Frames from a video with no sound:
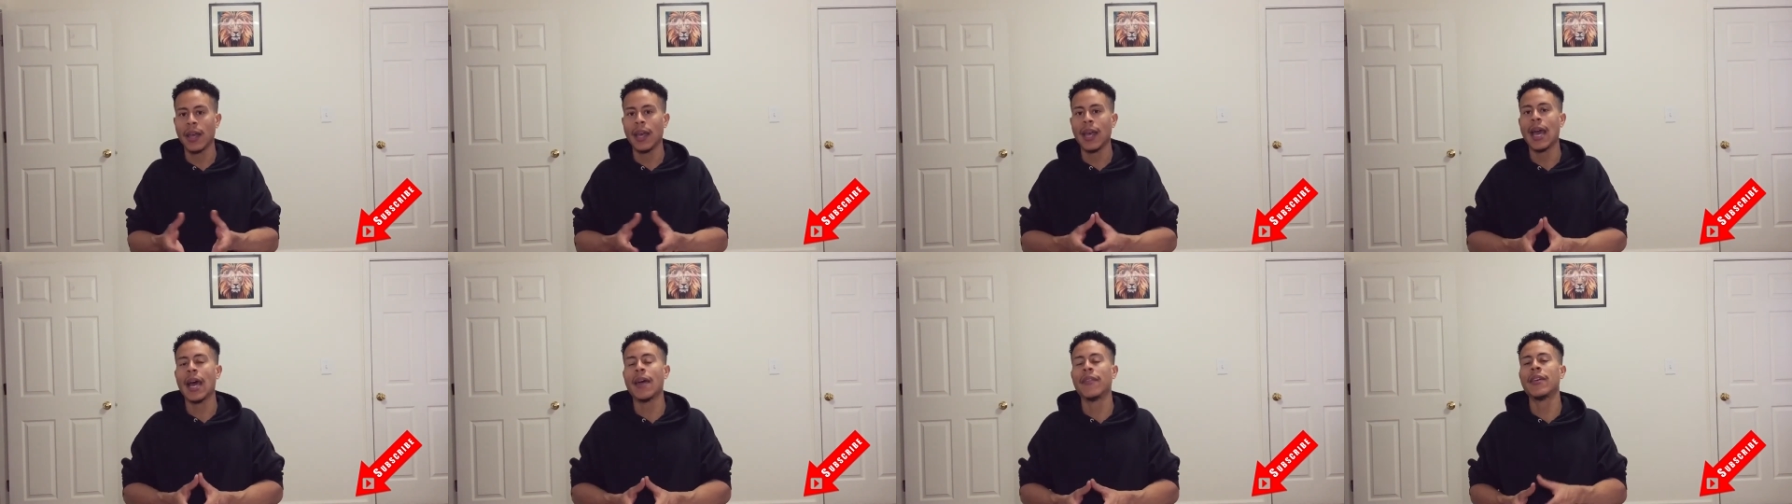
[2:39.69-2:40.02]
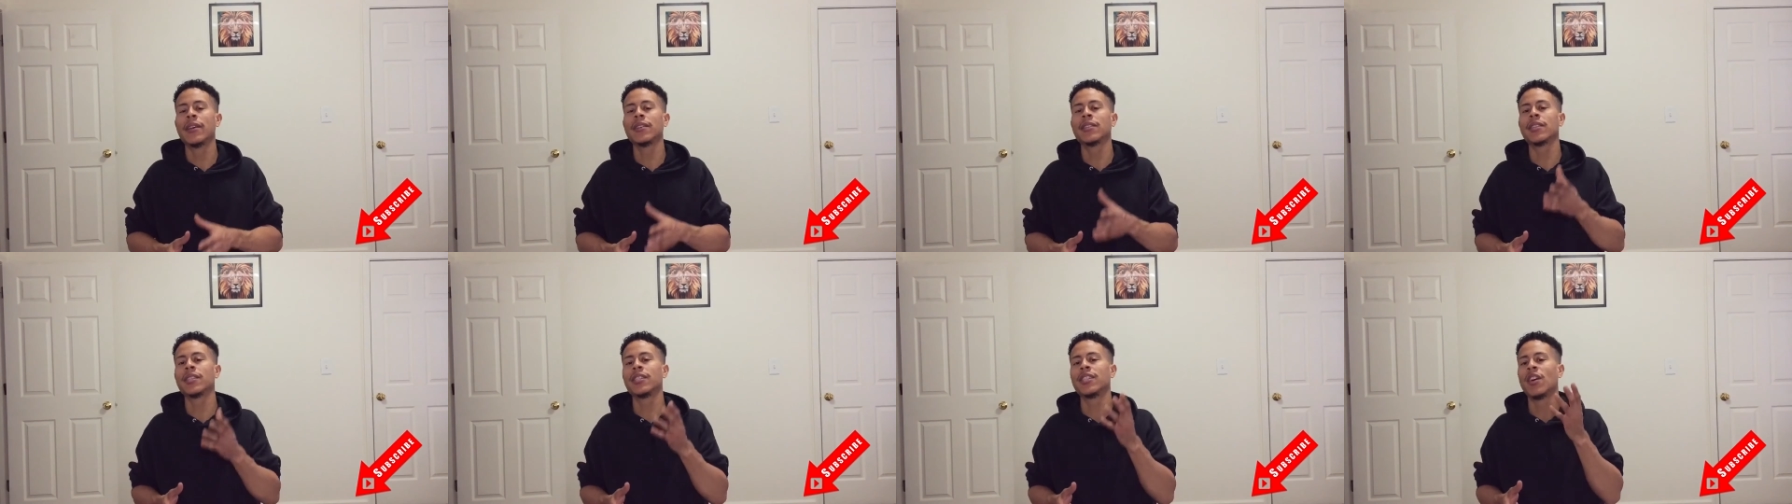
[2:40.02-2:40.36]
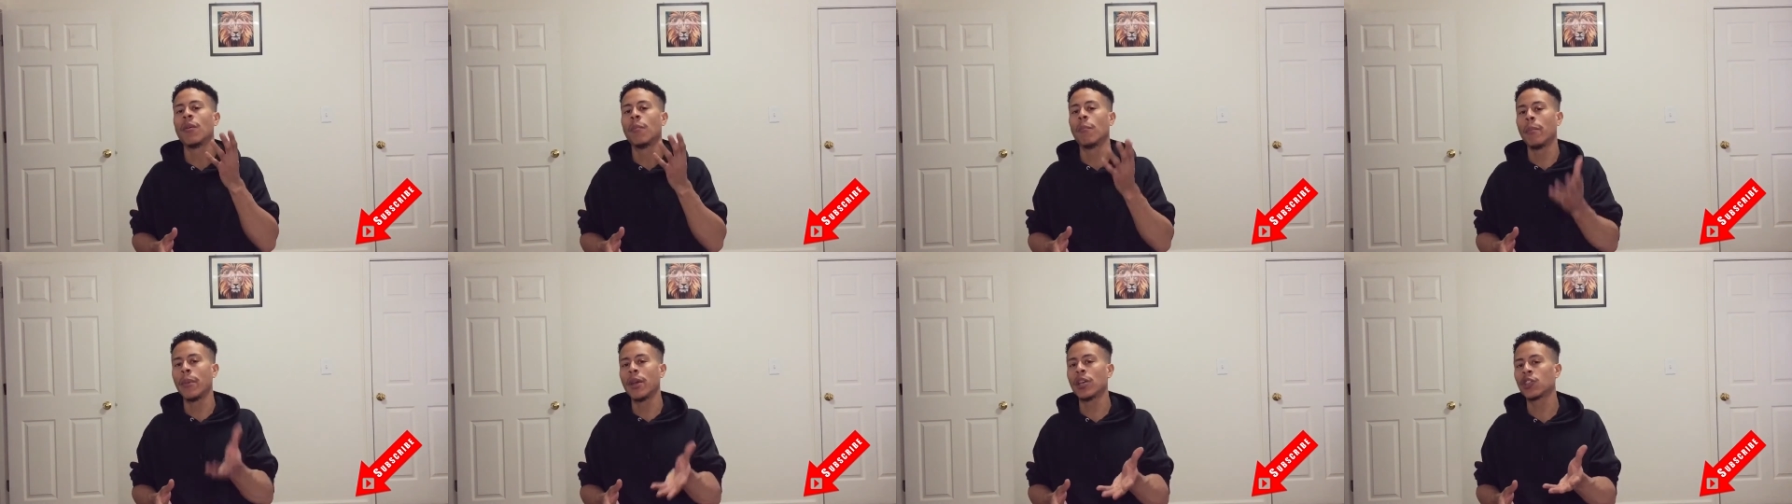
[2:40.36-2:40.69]
And this is the
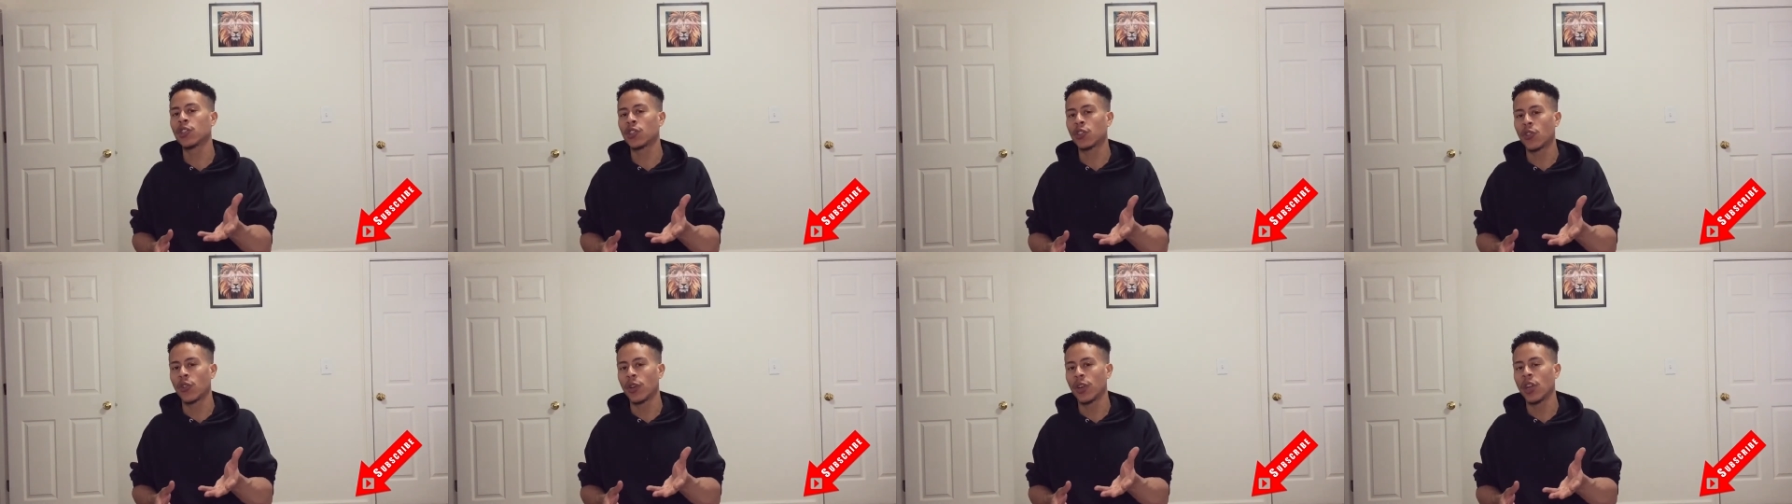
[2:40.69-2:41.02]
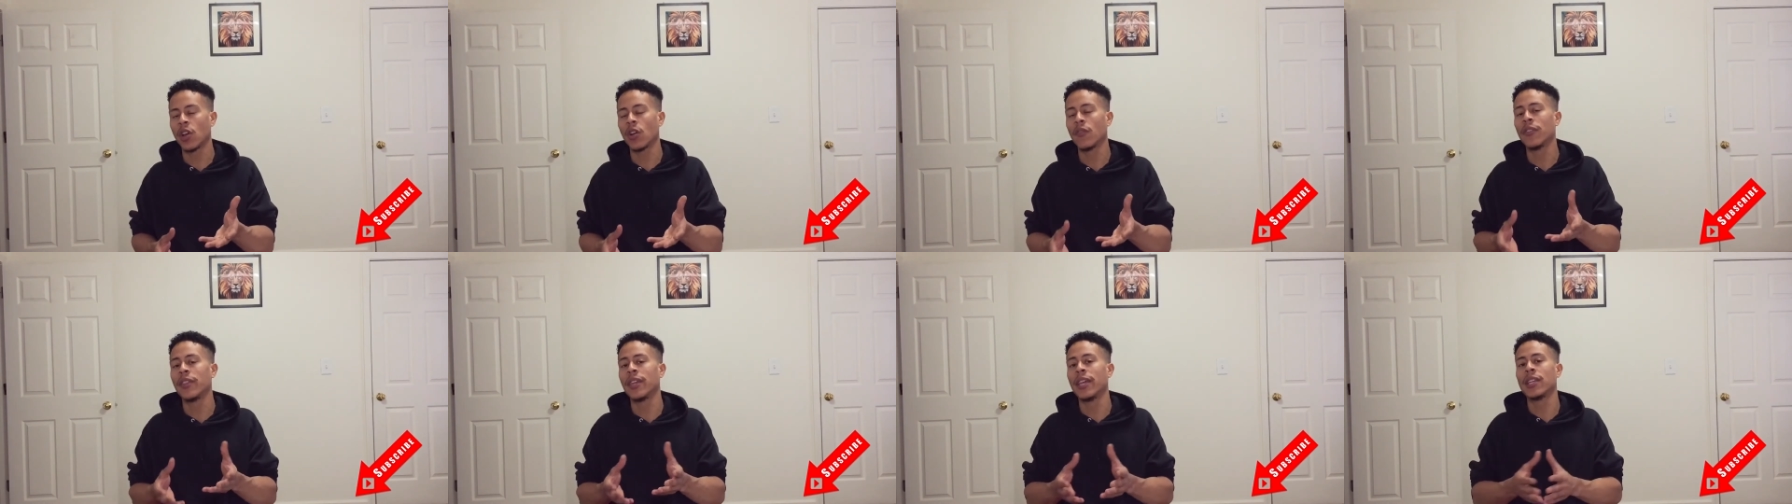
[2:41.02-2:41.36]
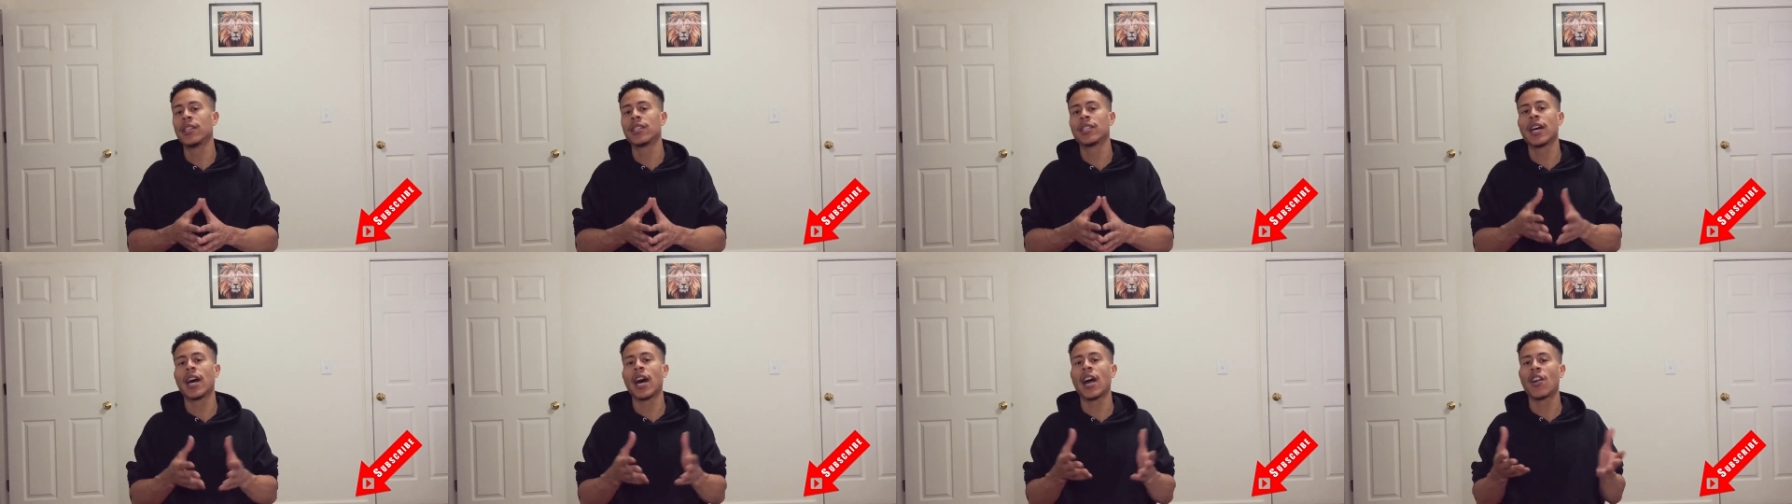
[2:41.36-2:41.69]
mystery of the
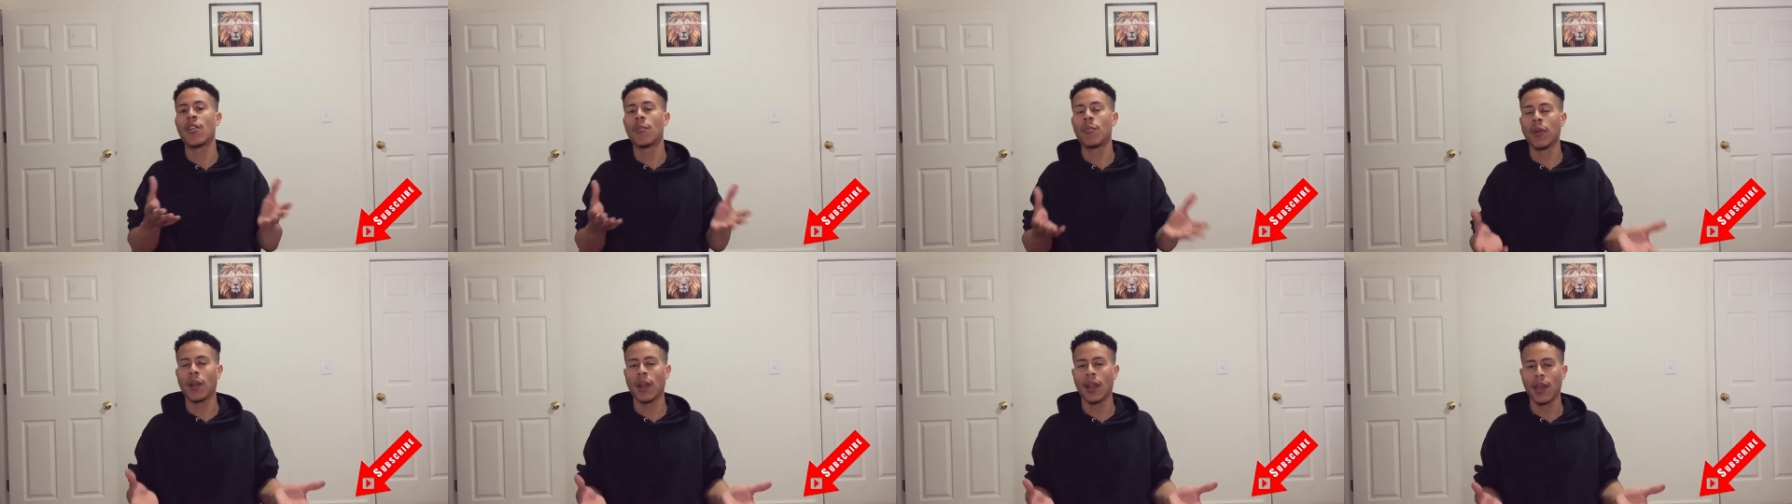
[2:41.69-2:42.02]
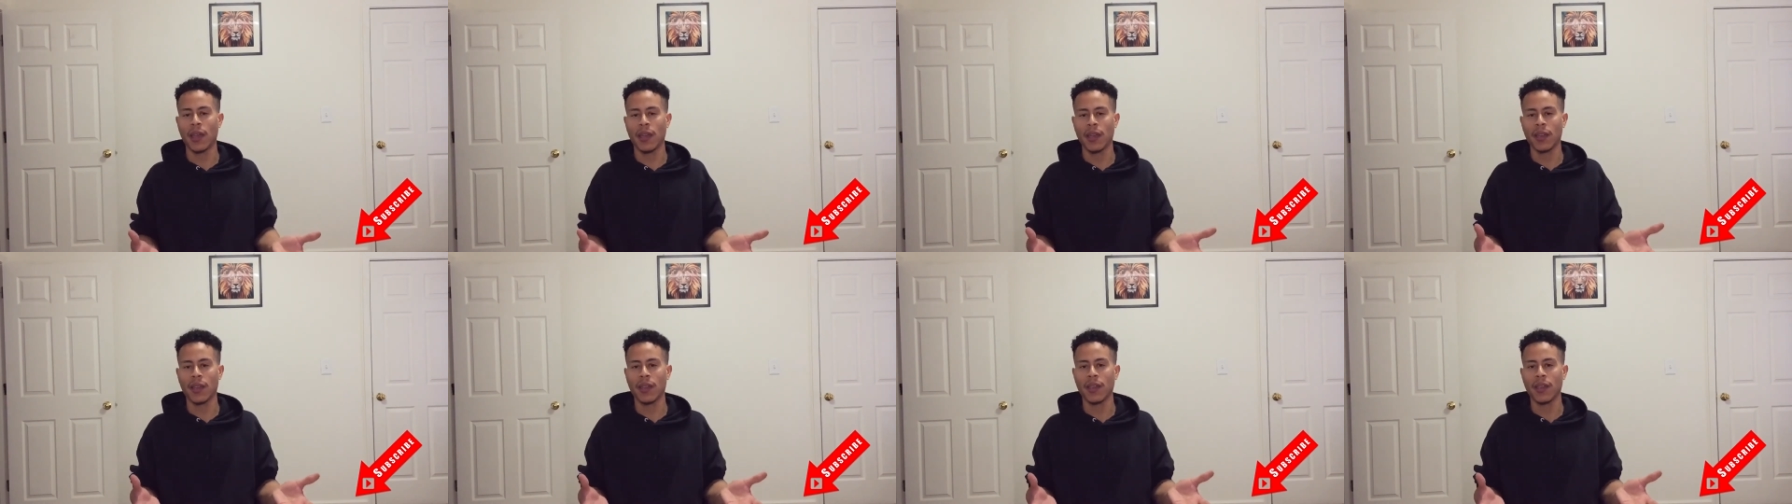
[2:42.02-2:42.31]
entire play.